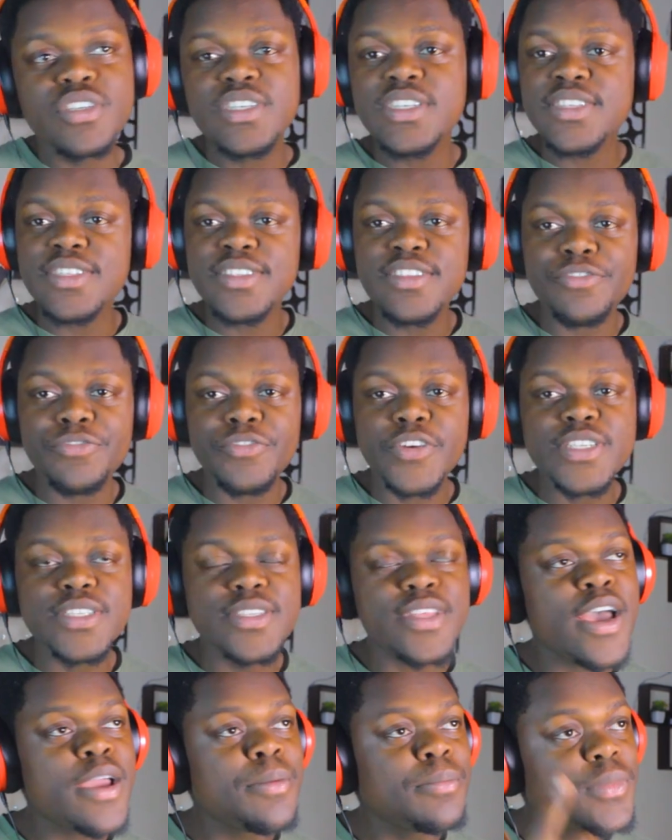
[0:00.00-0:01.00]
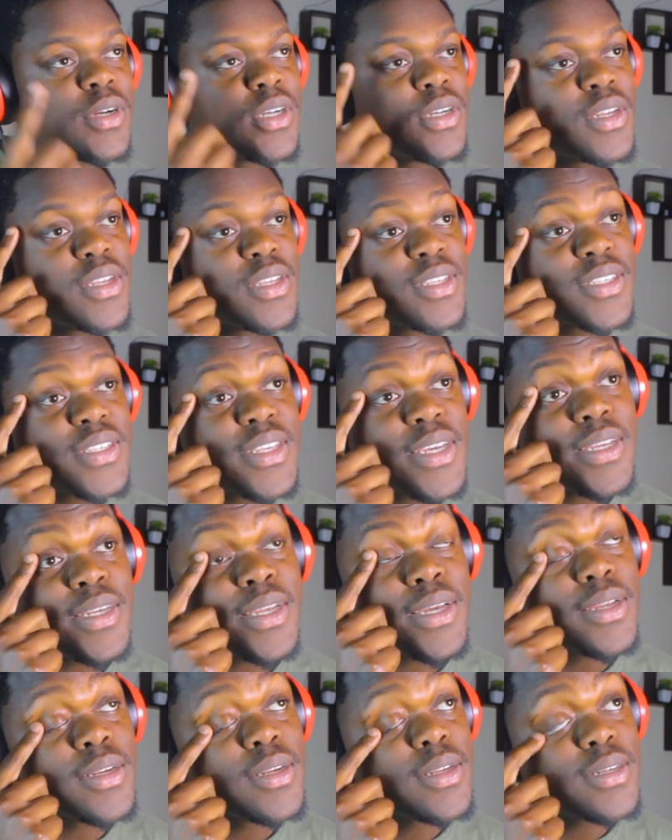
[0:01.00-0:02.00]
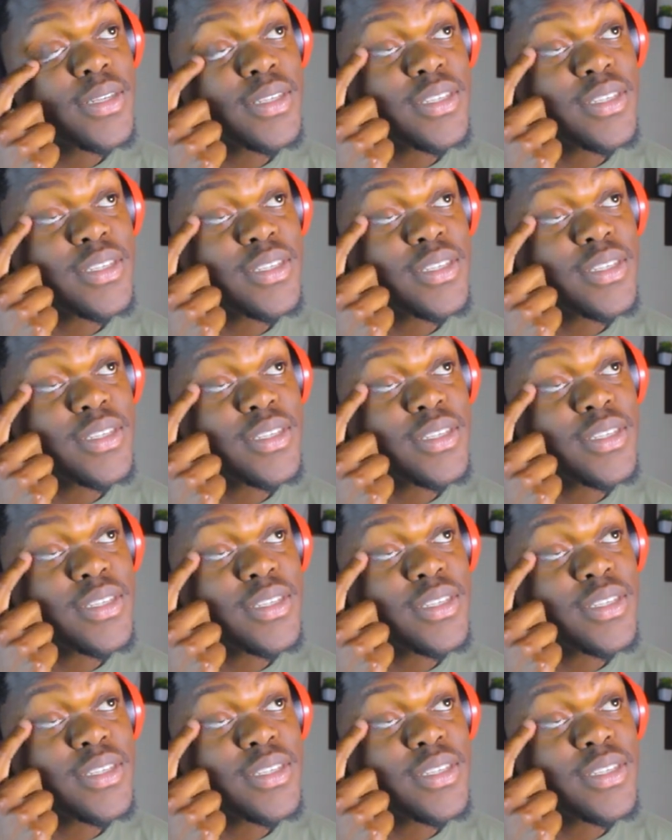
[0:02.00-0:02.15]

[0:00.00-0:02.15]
This is the first time seeing it.